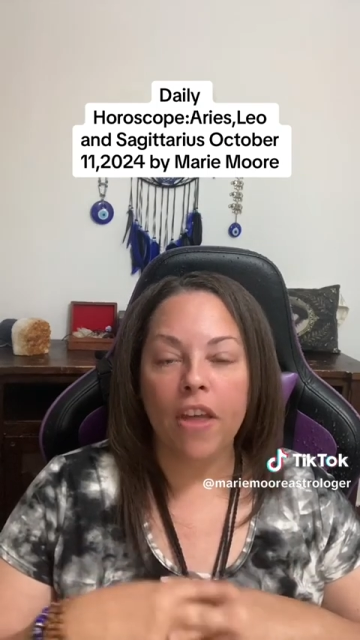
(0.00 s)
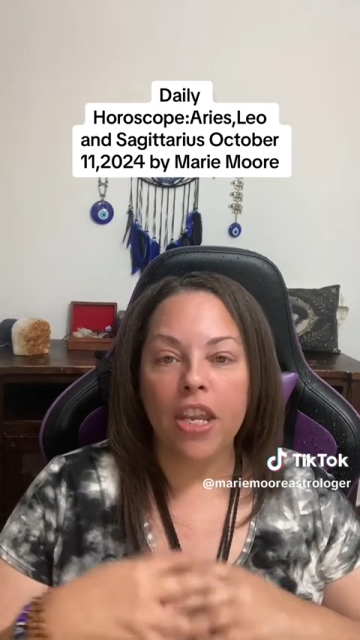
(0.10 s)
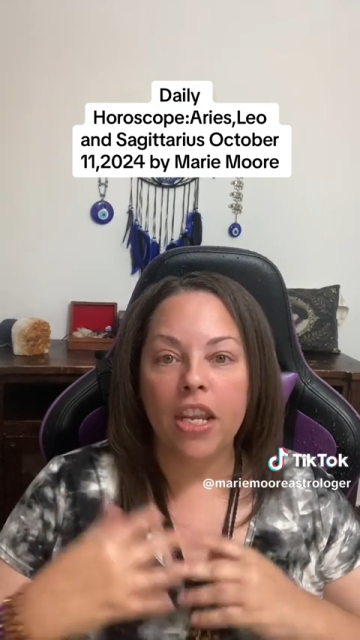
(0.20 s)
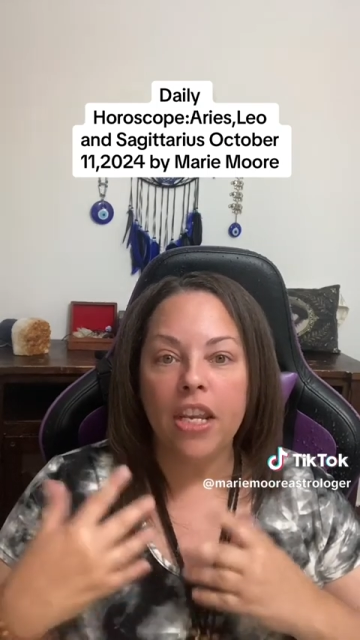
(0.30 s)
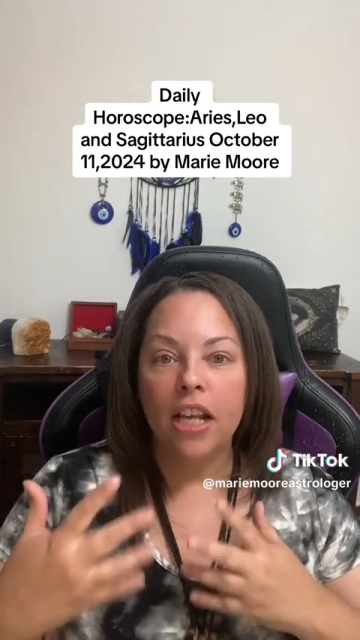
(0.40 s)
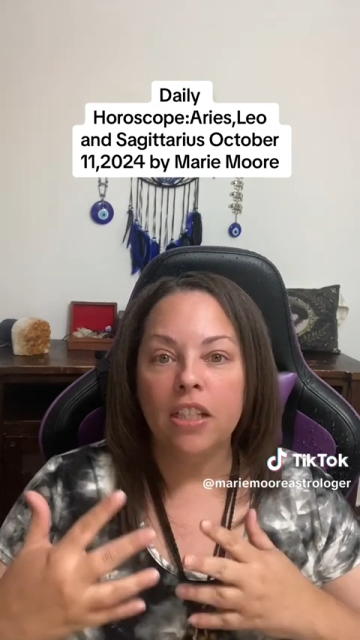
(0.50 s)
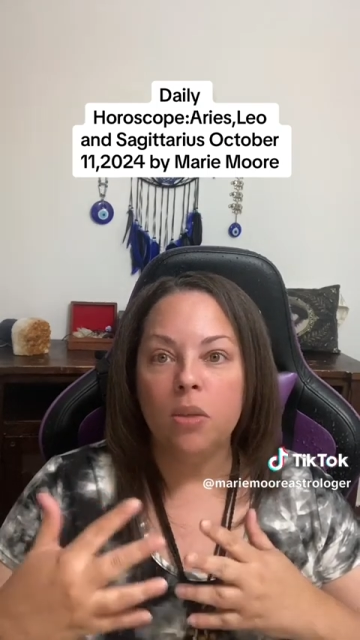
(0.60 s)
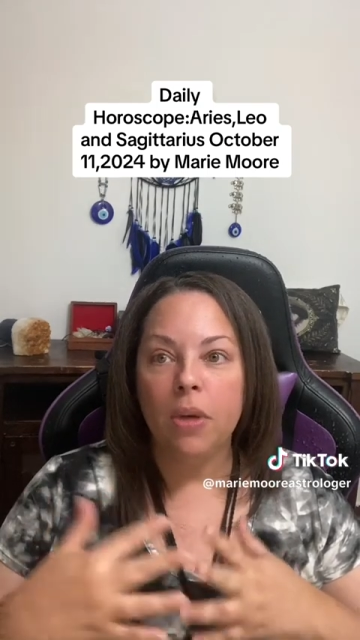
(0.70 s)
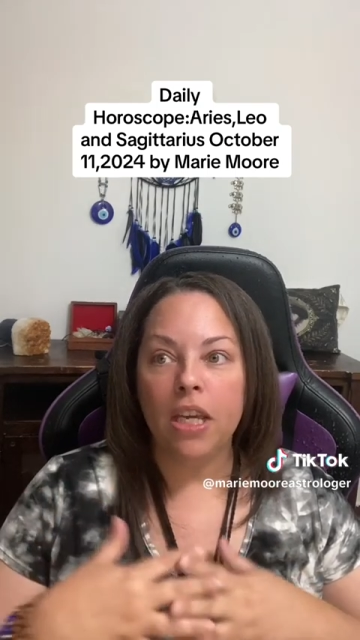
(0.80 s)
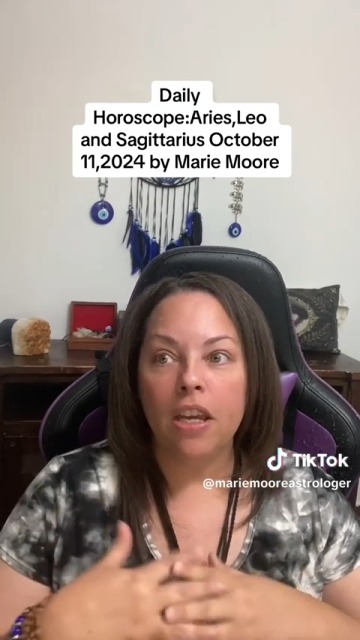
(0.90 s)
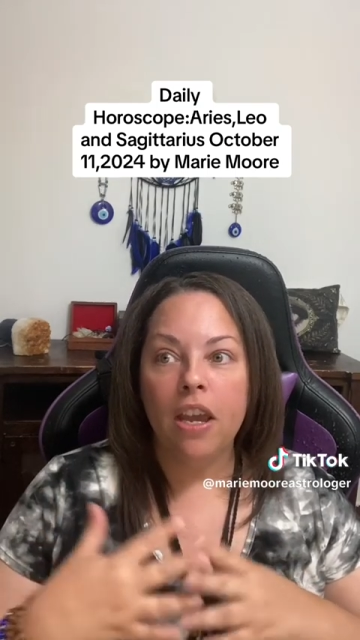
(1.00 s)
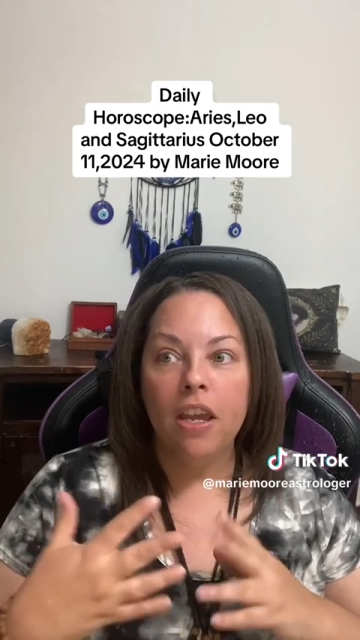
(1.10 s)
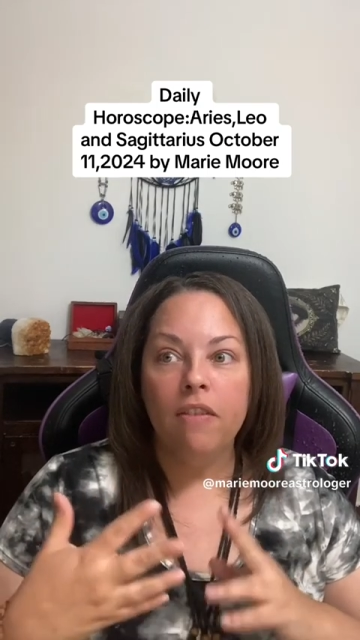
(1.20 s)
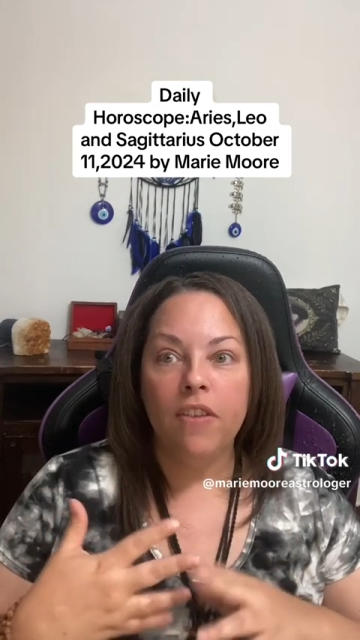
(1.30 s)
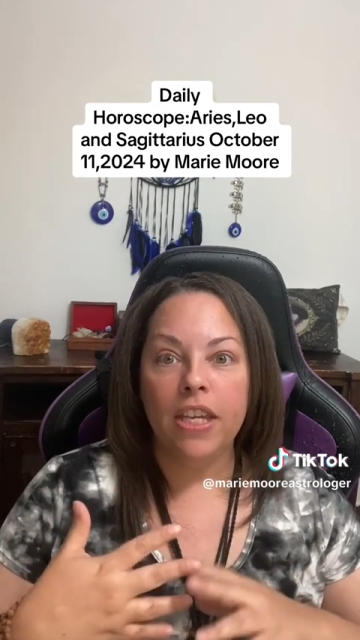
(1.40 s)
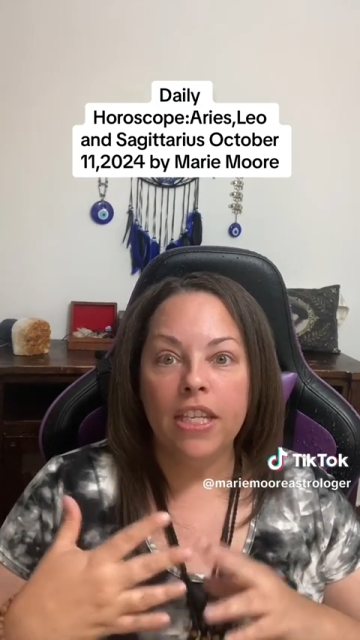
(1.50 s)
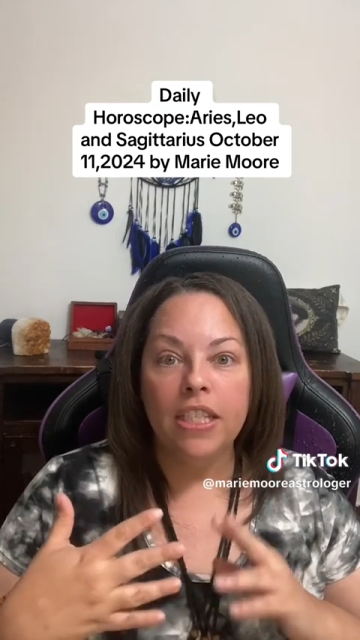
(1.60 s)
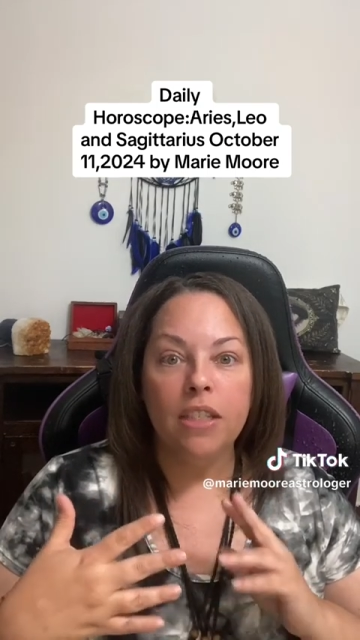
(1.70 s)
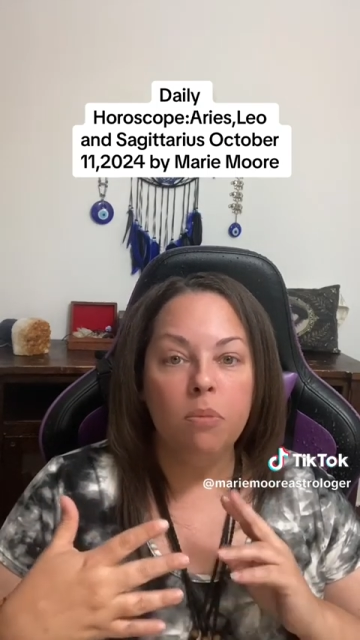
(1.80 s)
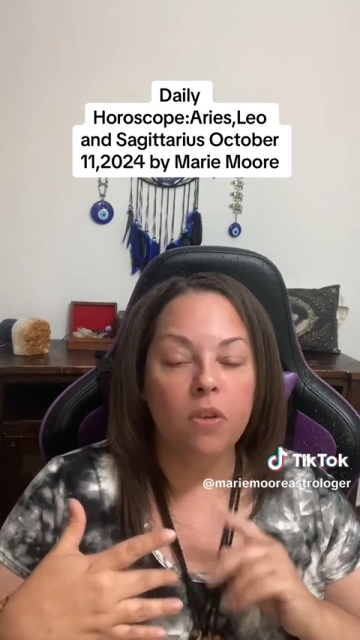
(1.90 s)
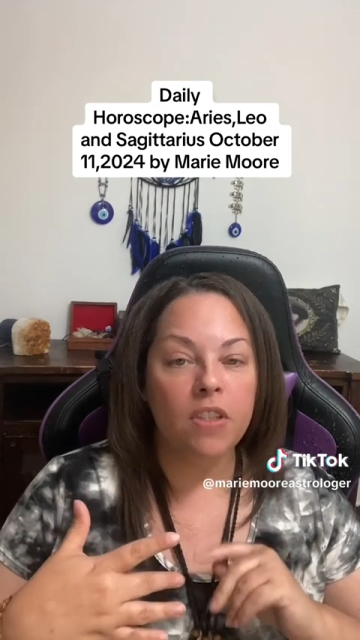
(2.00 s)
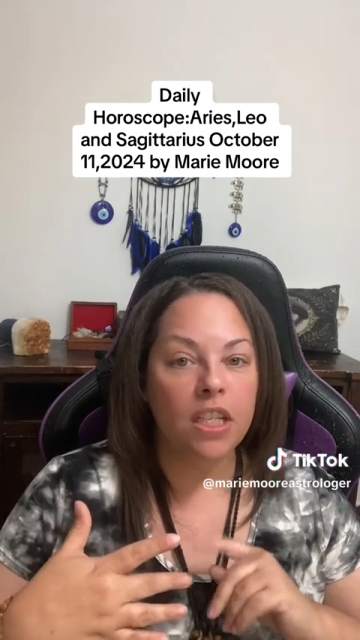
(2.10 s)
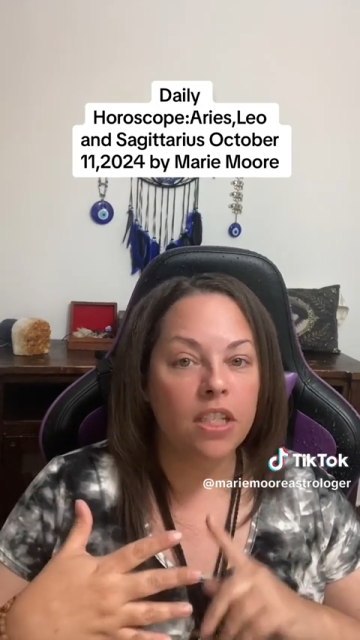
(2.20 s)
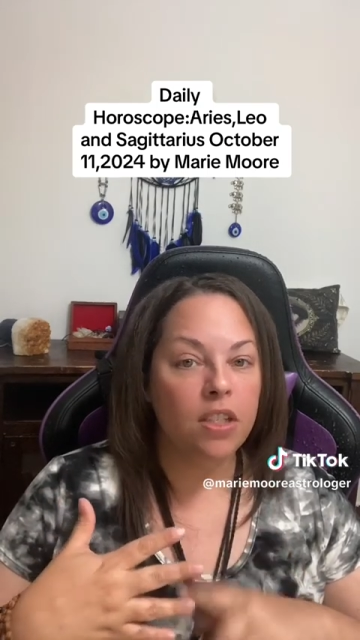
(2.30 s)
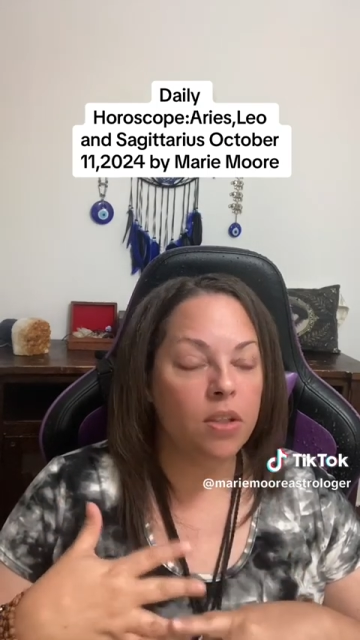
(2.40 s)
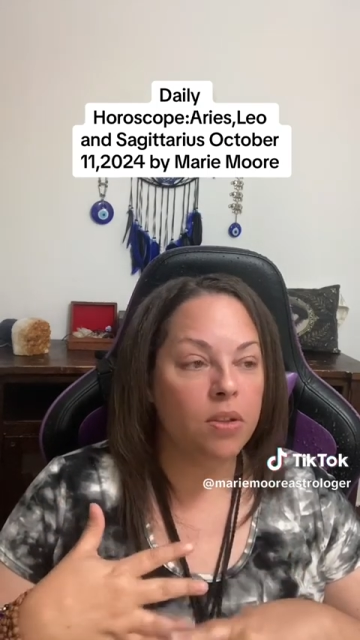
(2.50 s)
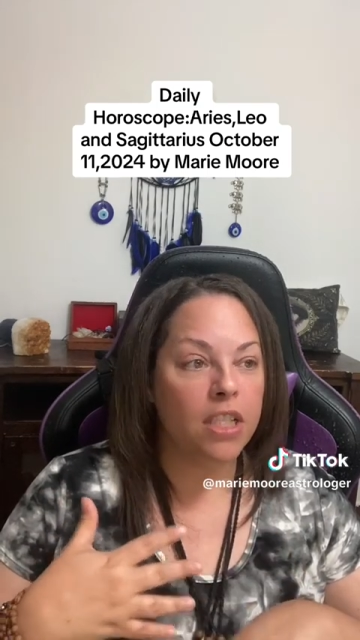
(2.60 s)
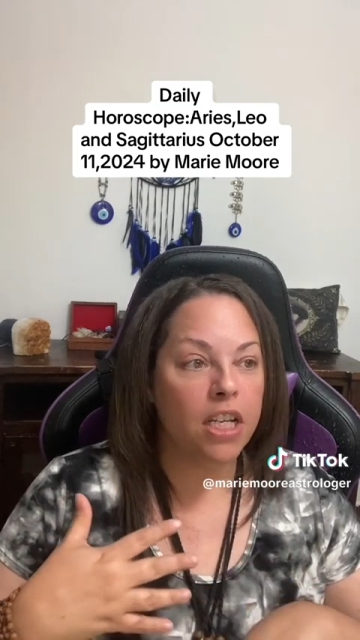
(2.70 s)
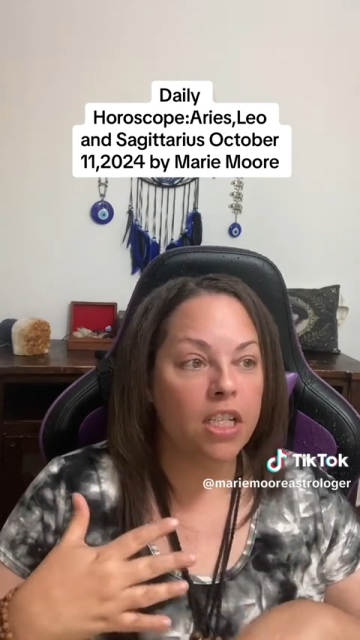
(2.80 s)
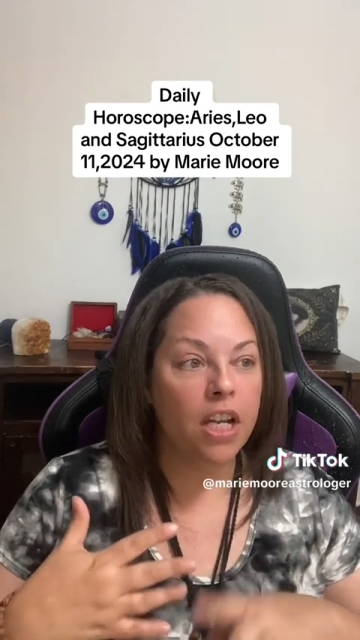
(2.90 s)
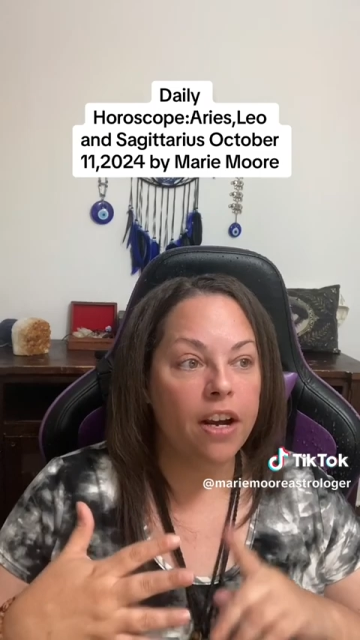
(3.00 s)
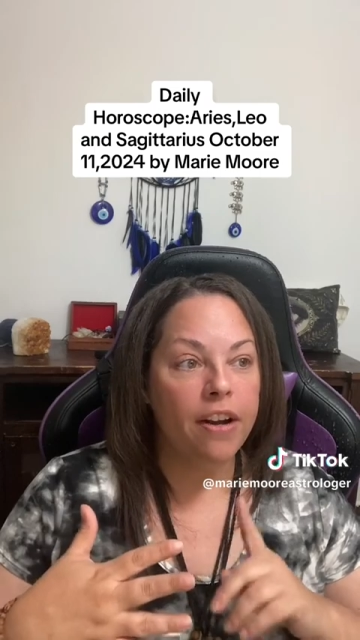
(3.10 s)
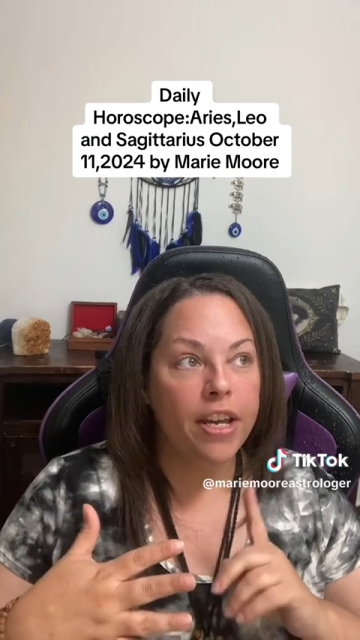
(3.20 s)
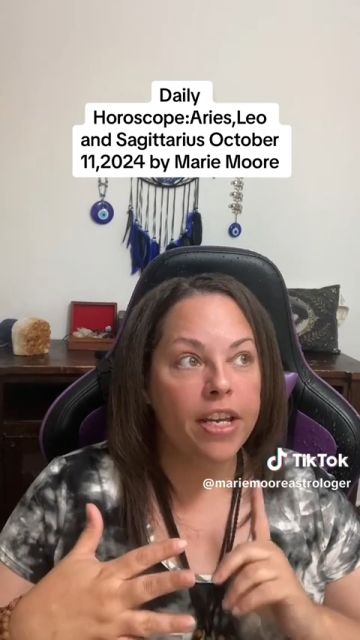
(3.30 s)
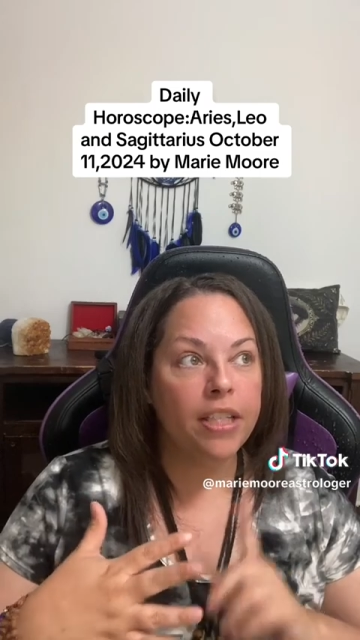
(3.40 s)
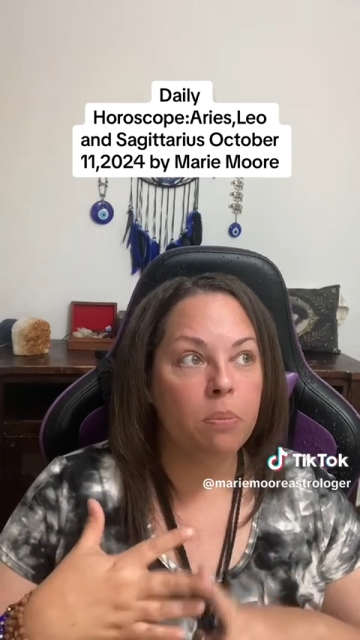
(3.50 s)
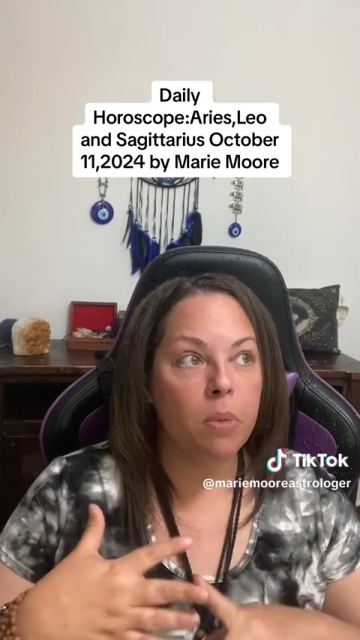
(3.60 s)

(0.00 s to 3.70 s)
And then next week, Venus moves into Sagittarius,